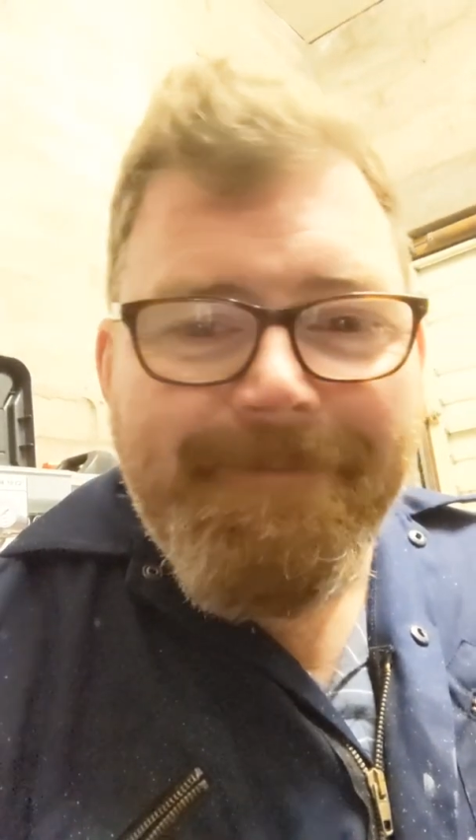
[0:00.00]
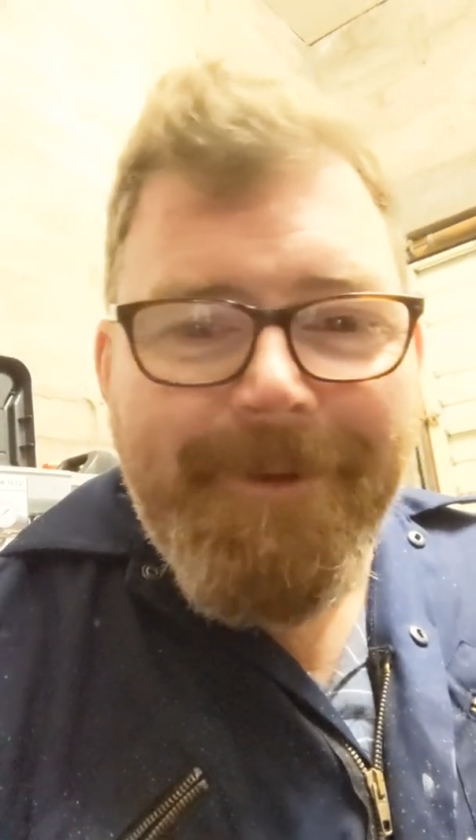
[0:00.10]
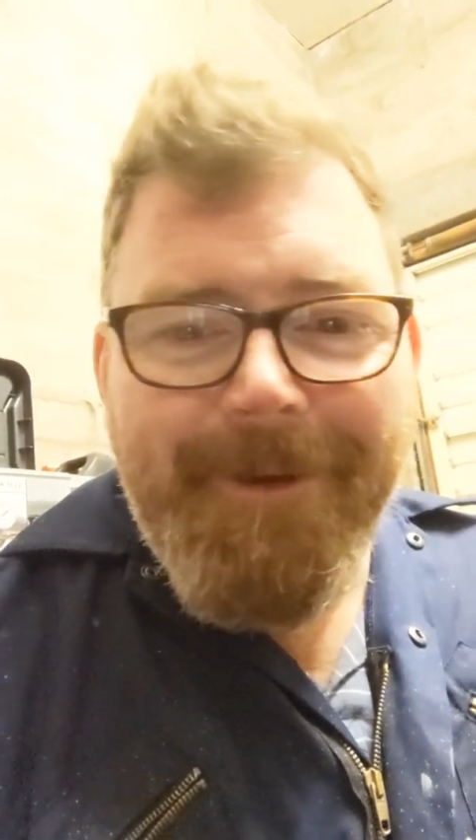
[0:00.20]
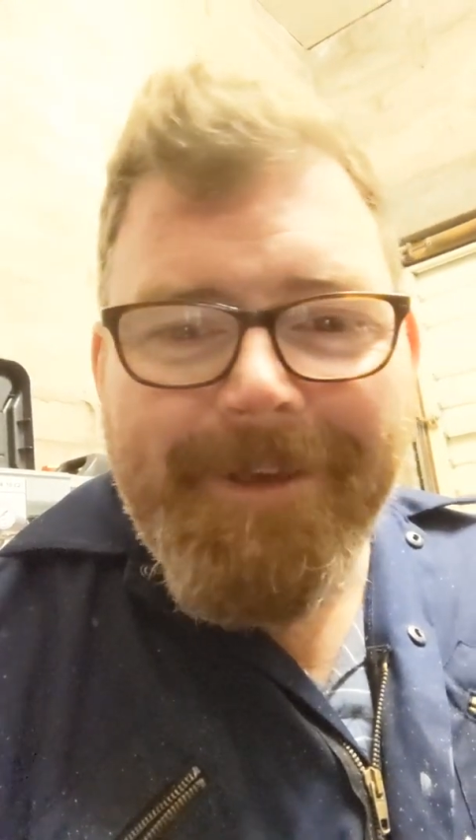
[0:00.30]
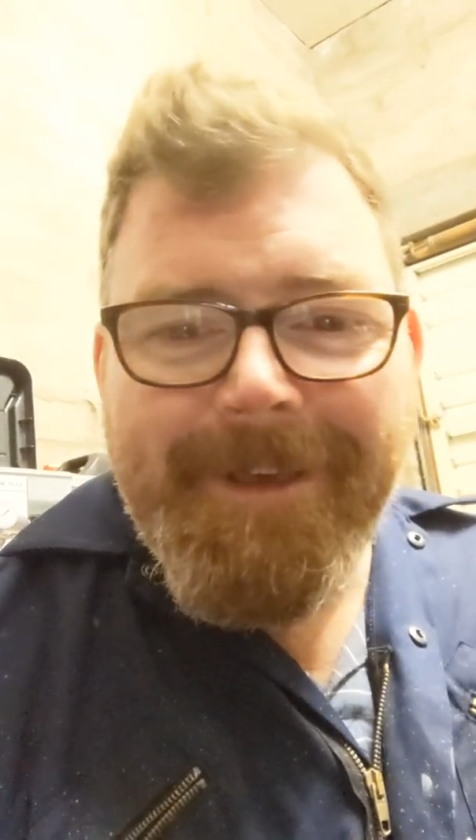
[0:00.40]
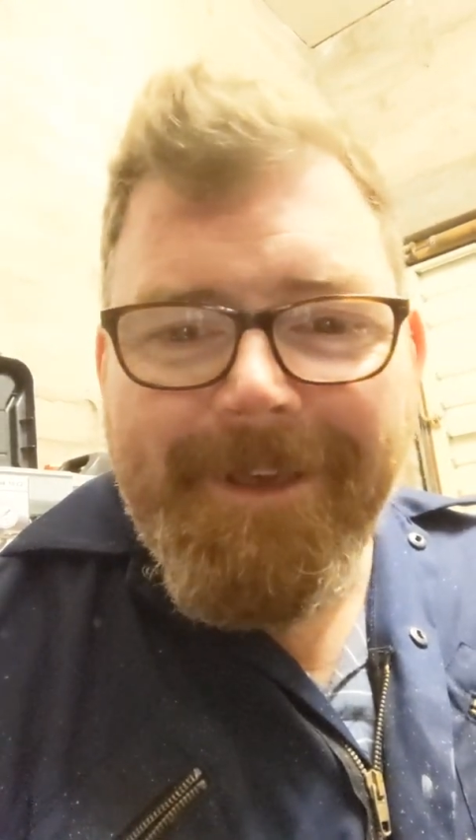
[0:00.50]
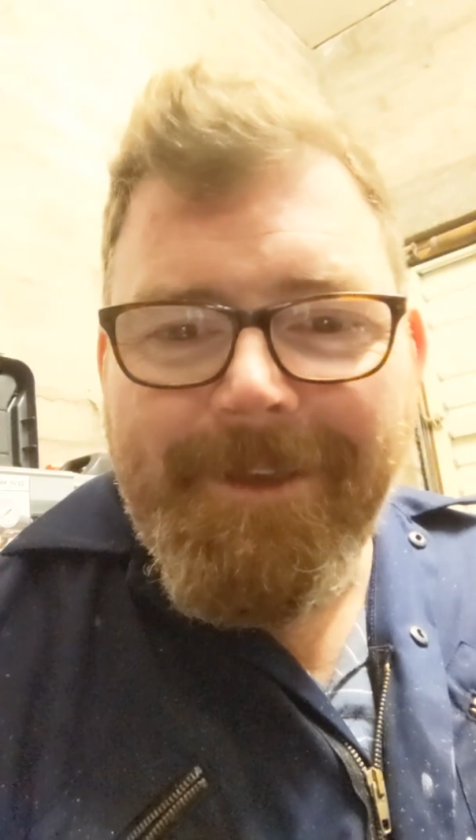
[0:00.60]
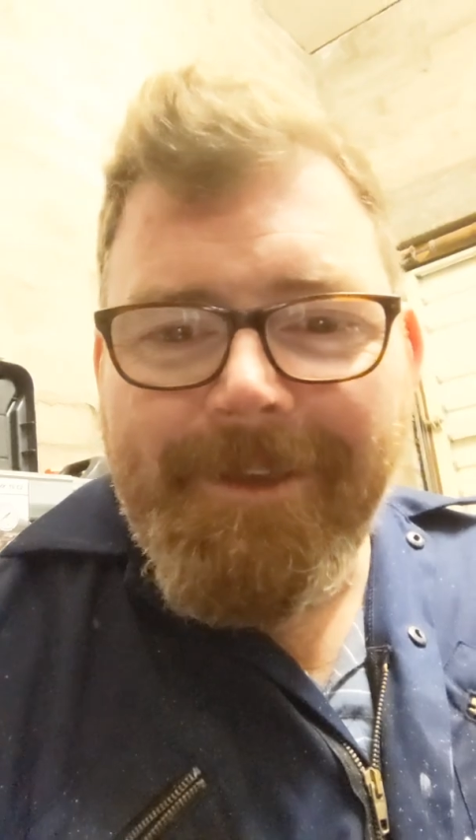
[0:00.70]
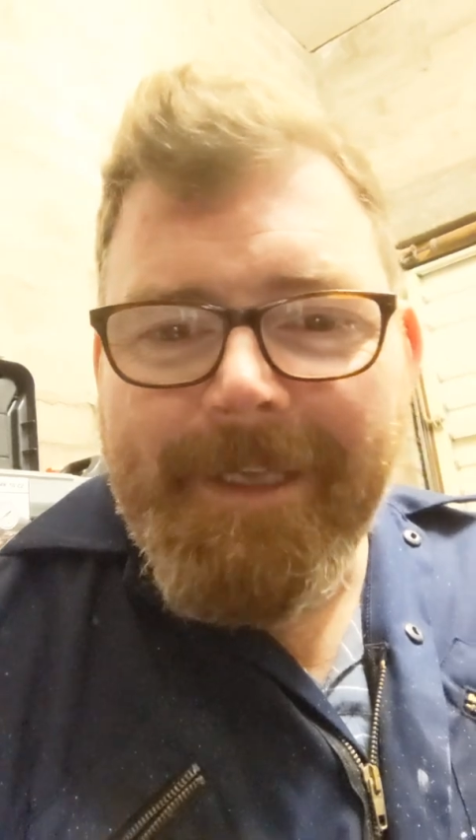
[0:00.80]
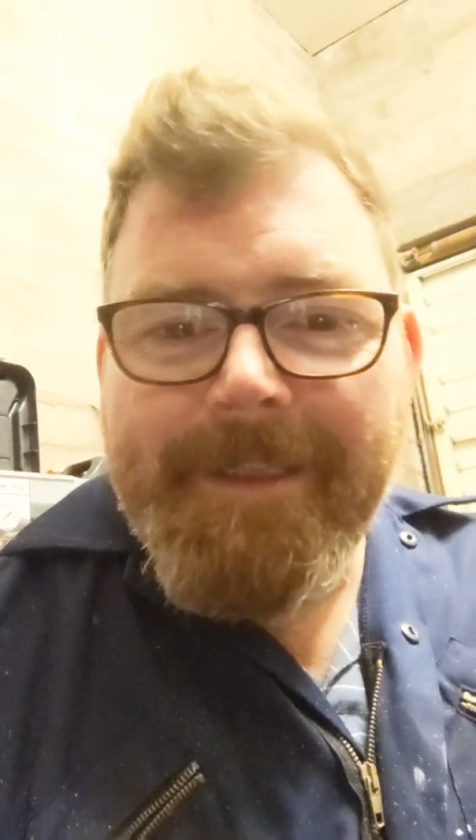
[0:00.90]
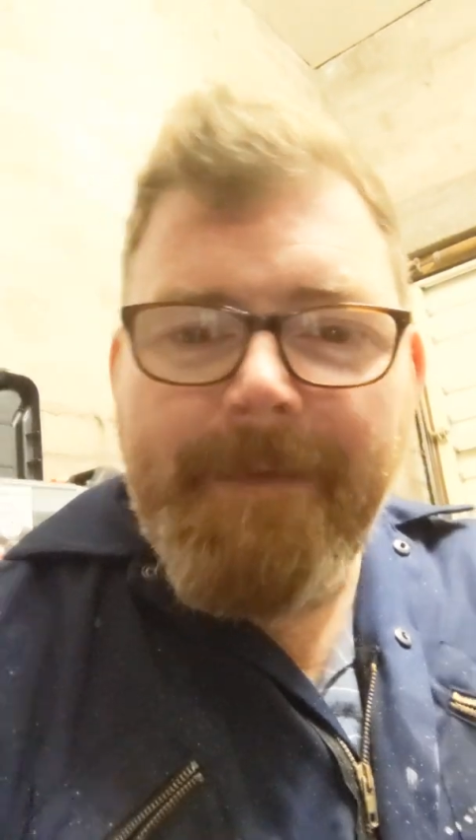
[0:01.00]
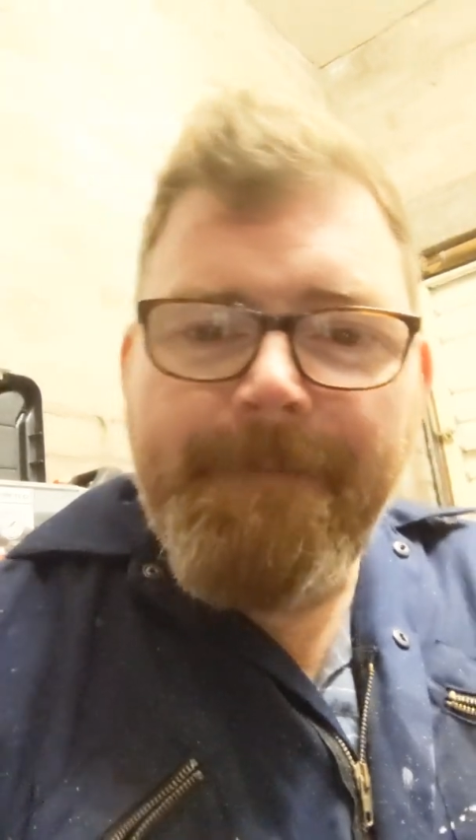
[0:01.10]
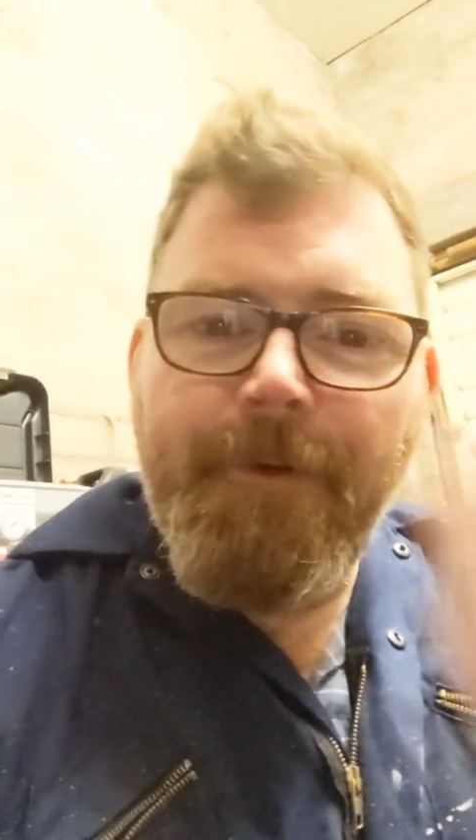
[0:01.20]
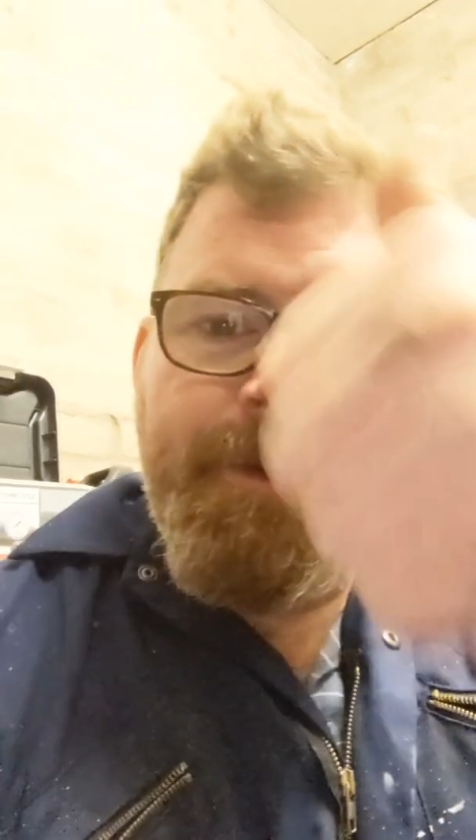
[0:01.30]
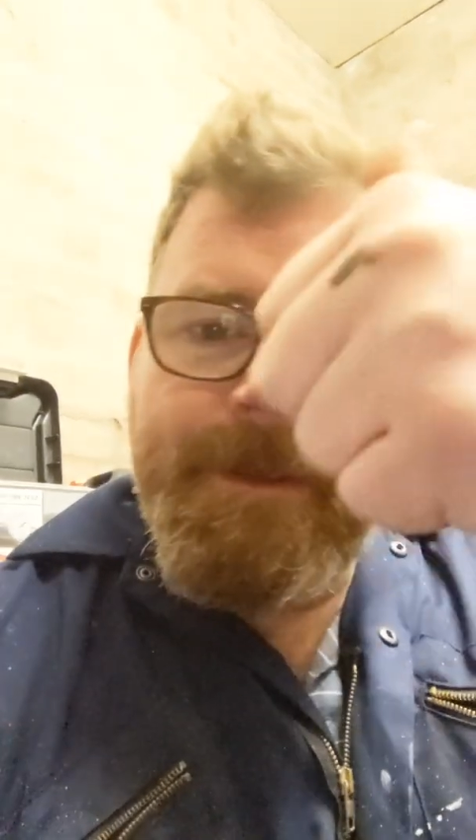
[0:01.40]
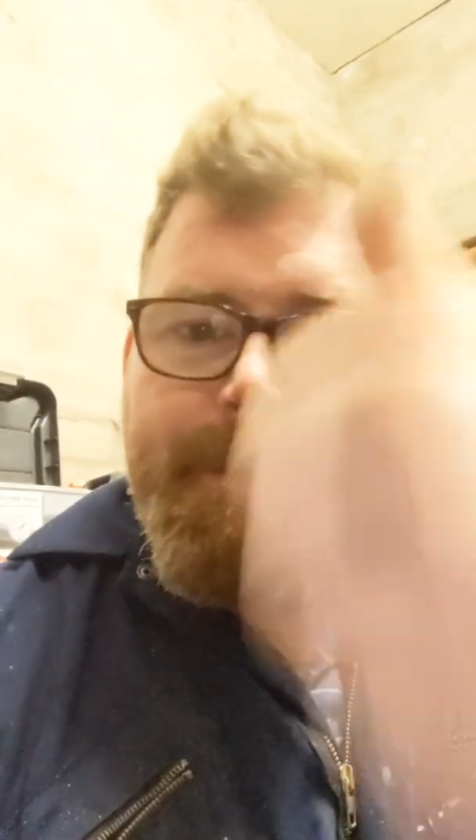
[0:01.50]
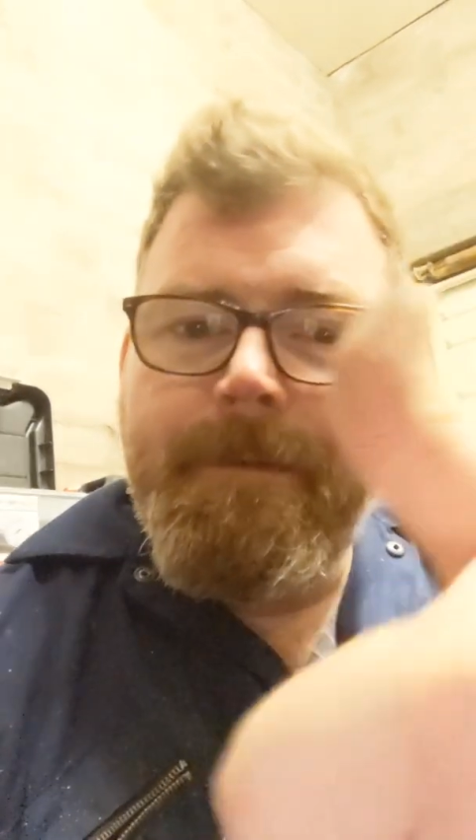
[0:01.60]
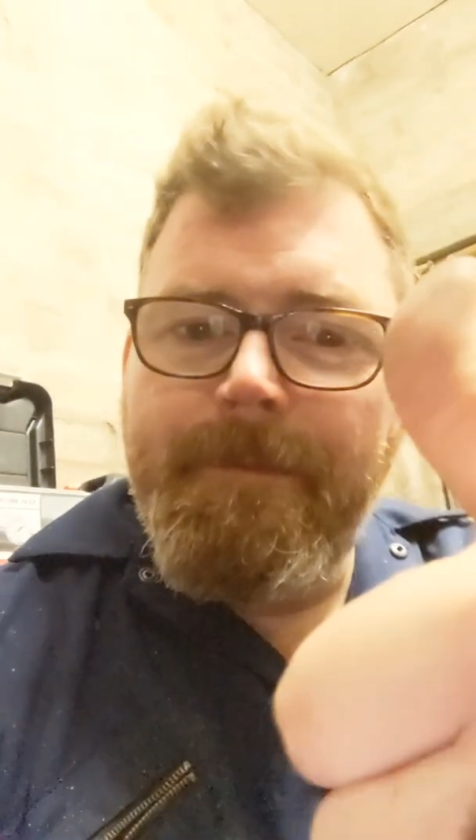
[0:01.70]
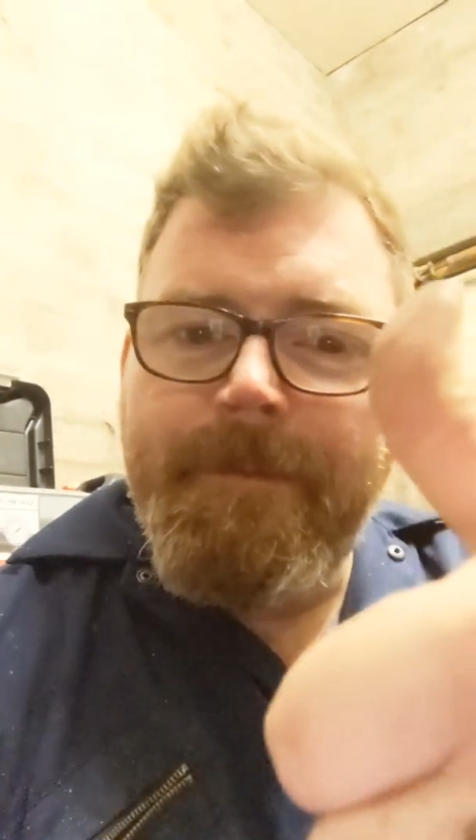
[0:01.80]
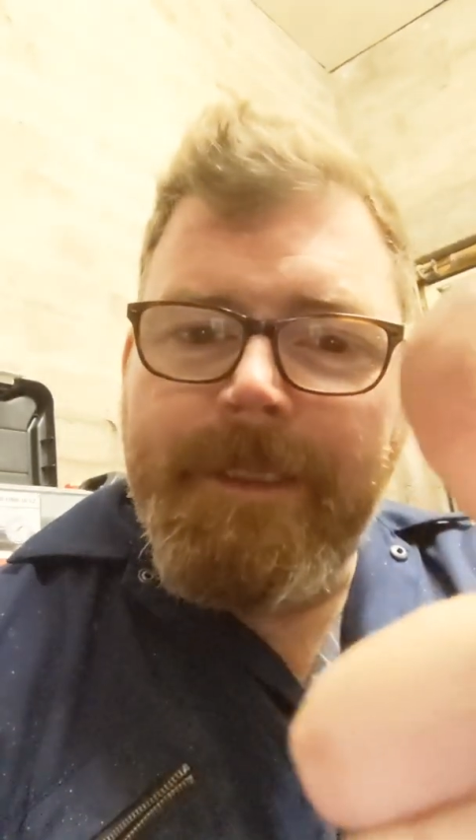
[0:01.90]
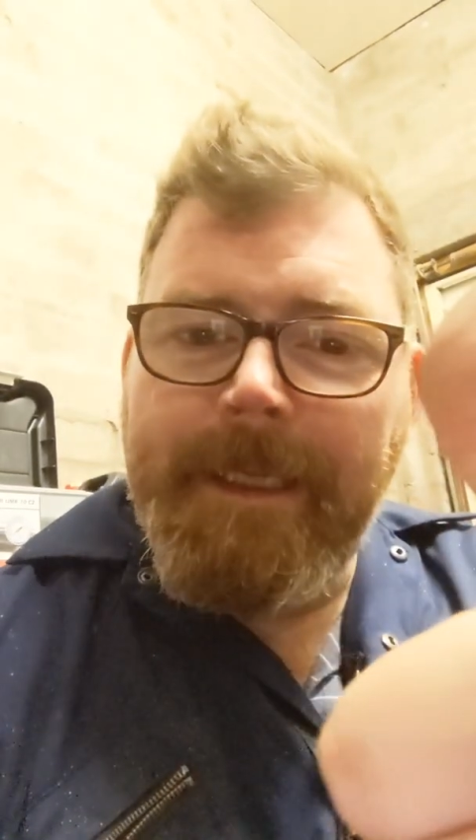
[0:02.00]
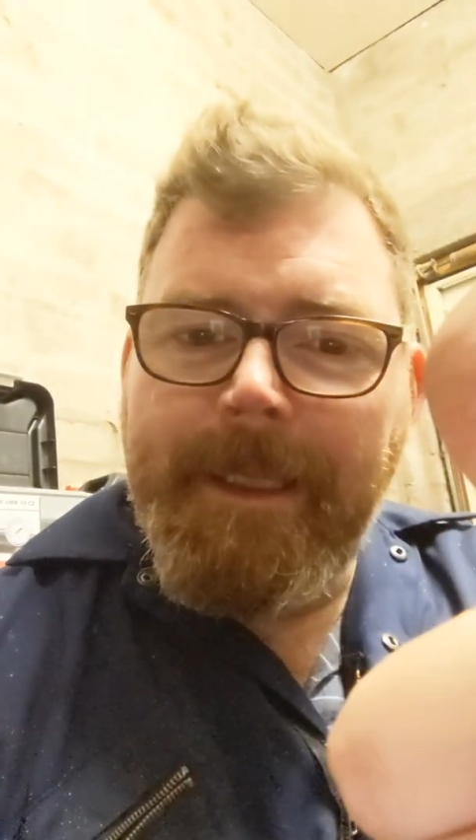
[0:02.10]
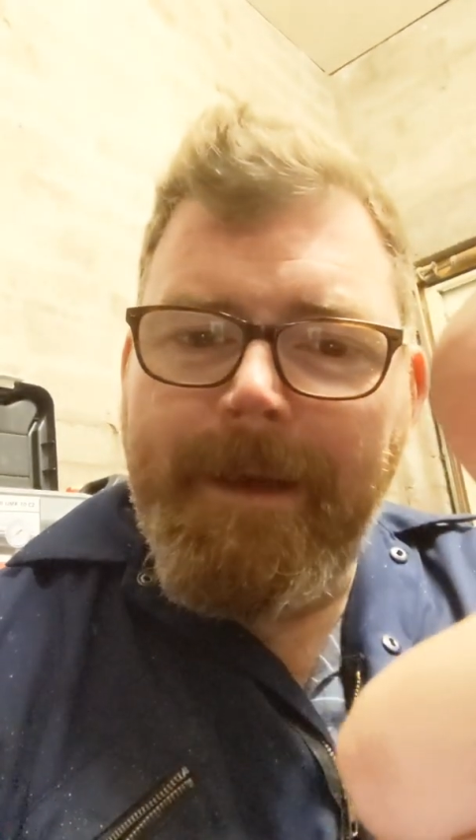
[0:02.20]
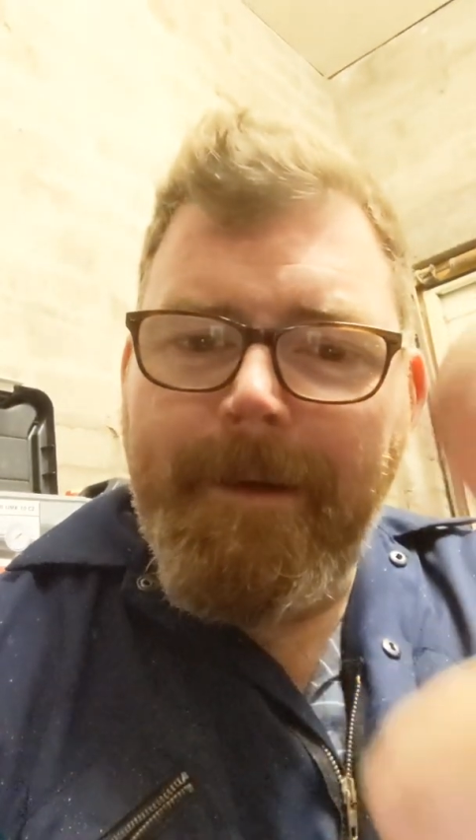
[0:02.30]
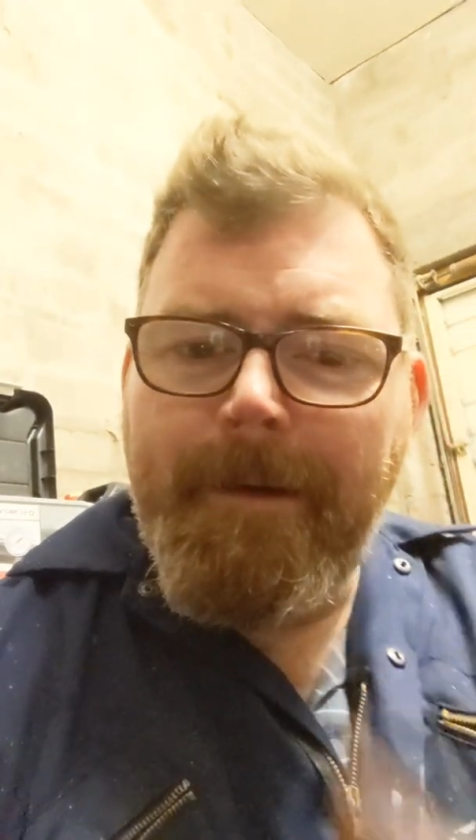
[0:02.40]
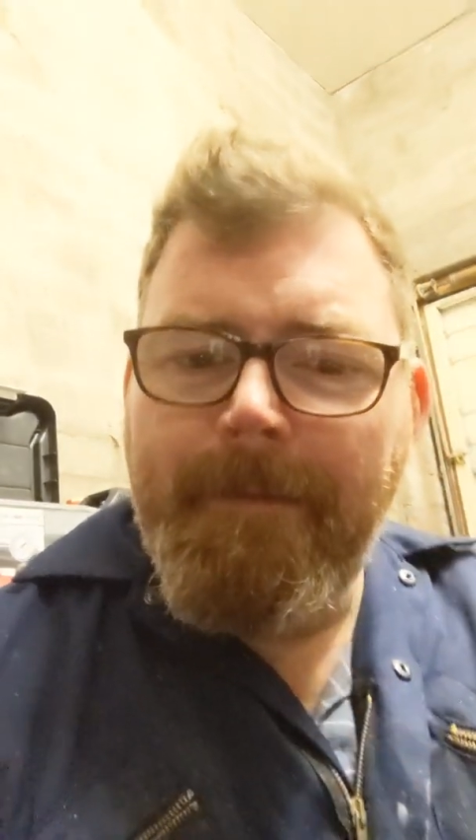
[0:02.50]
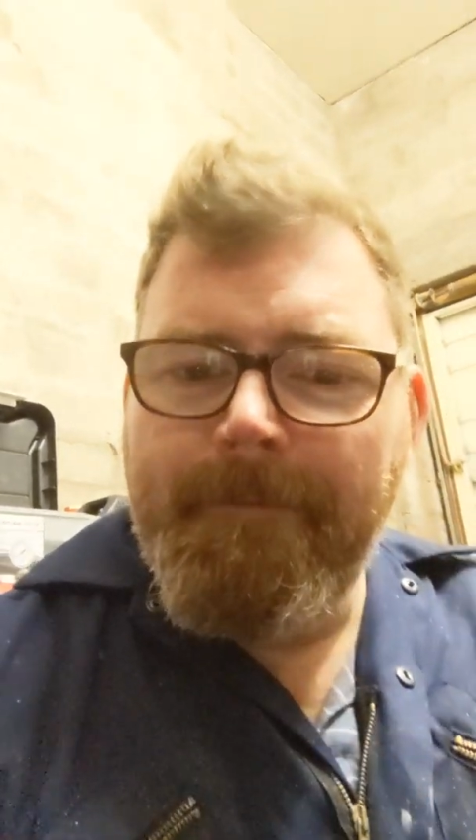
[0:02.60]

Alright, until next time folks, see you later.